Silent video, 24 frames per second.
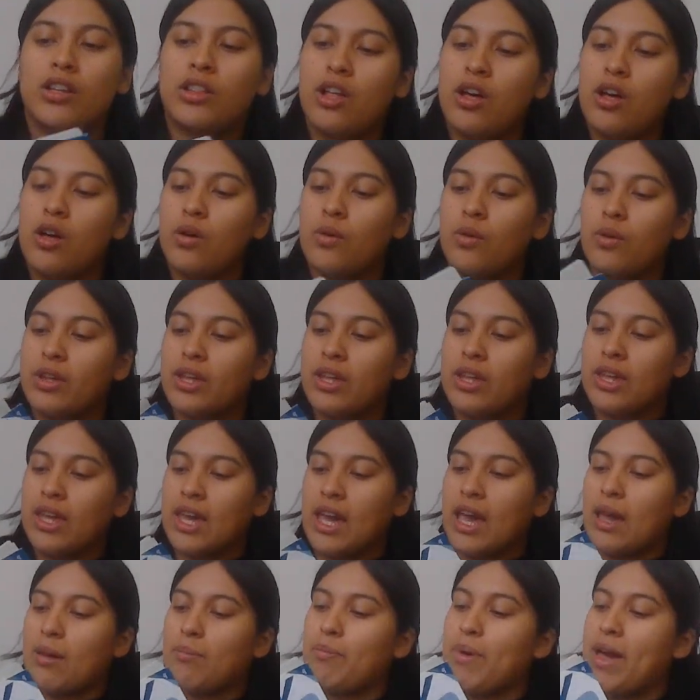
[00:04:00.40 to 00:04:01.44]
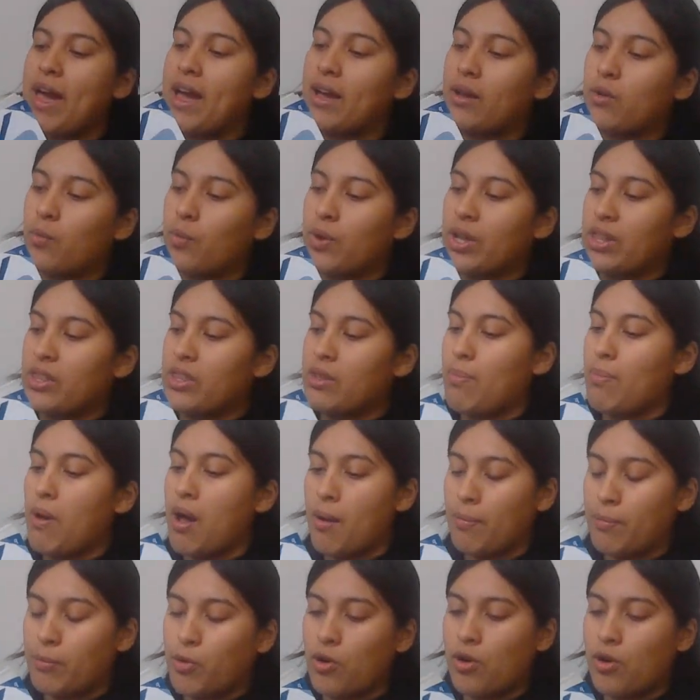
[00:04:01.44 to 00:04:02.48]
Chloe came back with the
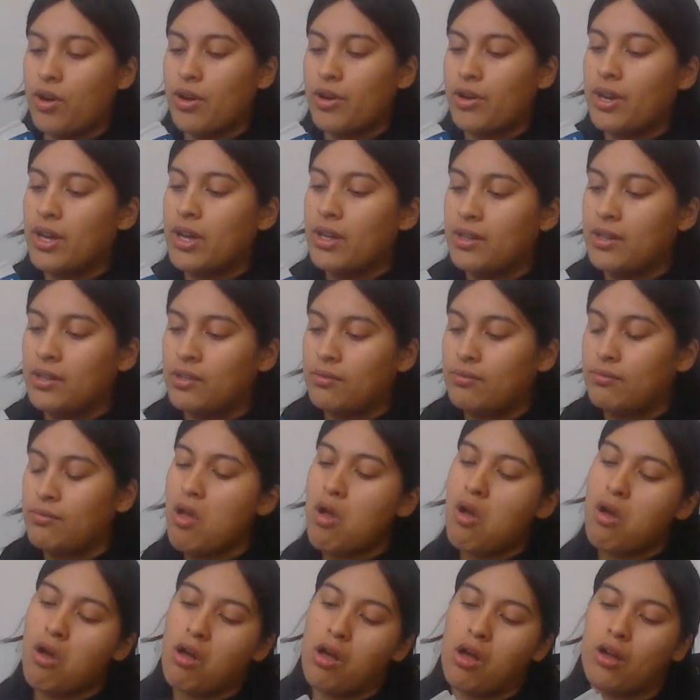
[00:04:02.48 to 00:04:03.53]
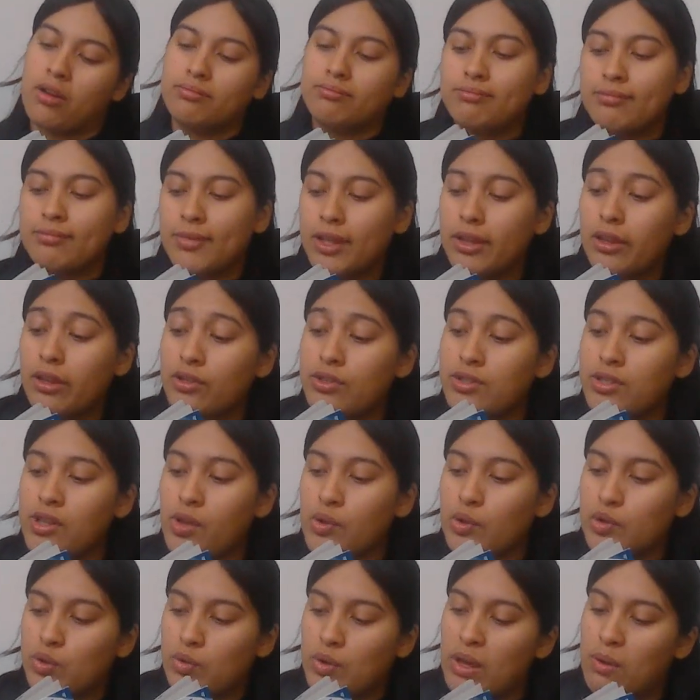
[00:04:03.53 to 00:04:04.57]
popcorn. Aw, he looks
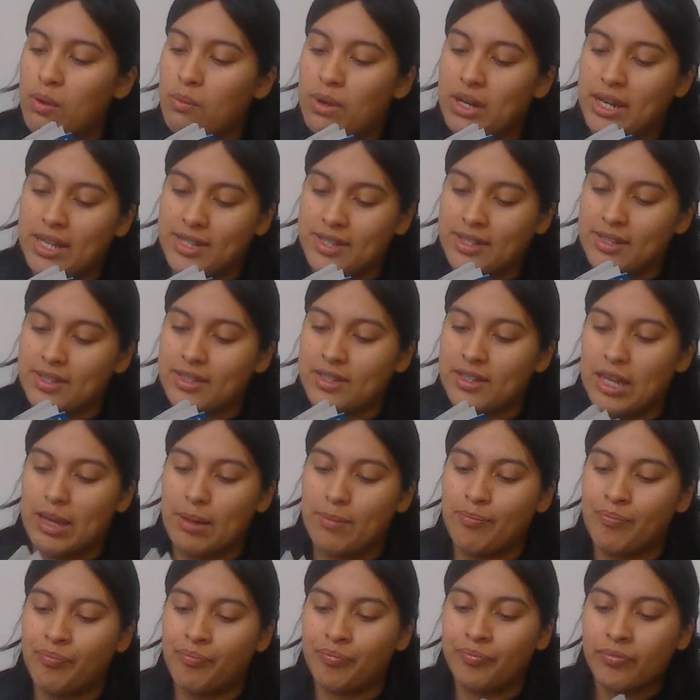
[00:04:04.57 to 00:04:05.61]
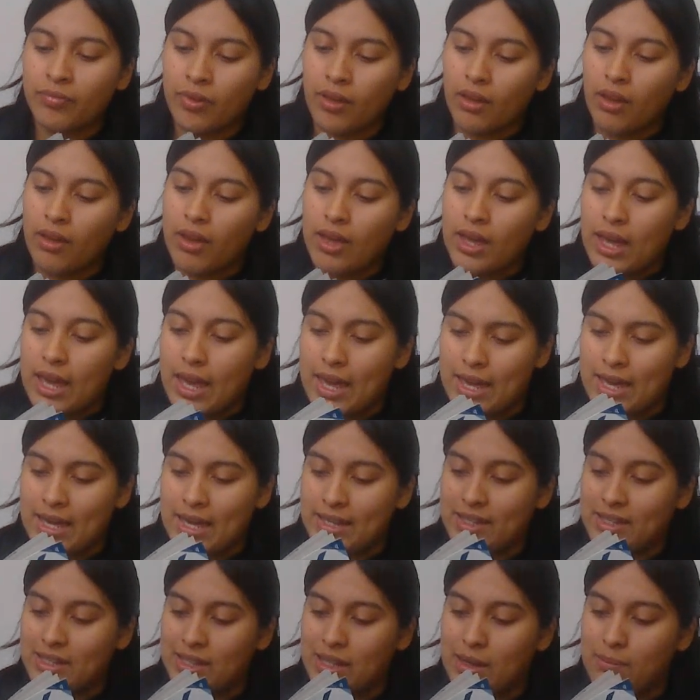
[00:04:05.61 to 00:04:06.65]
so sweet when he's asleep.
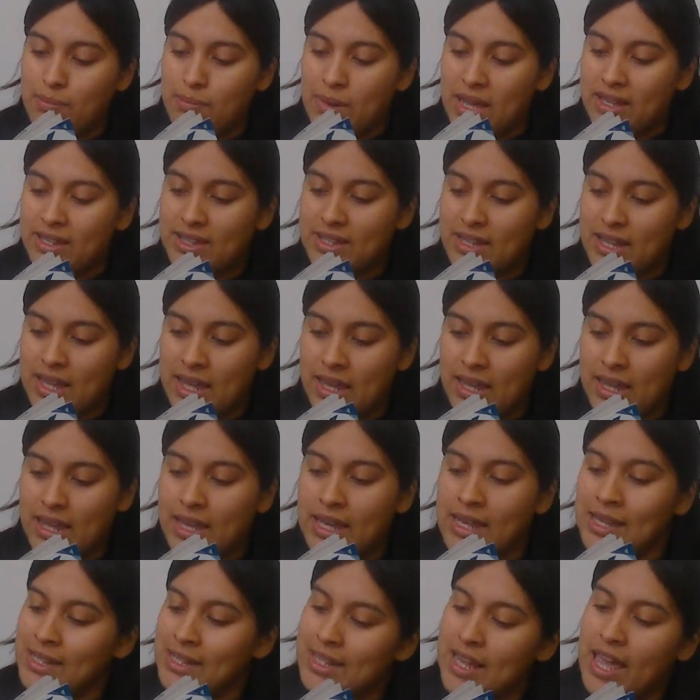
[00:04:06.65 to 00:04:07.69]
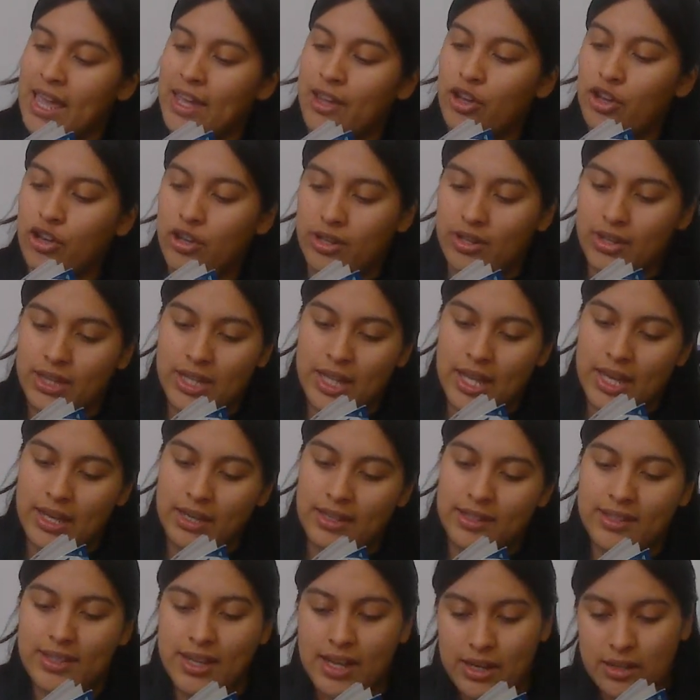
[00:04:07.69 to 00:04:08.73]
A sleeping Stink is a good
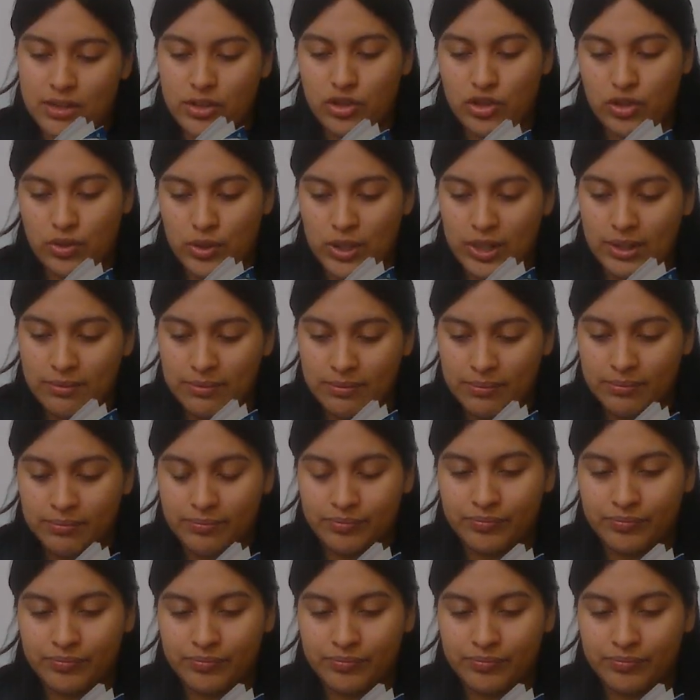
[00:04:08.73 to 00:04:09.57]
thing, said Judy.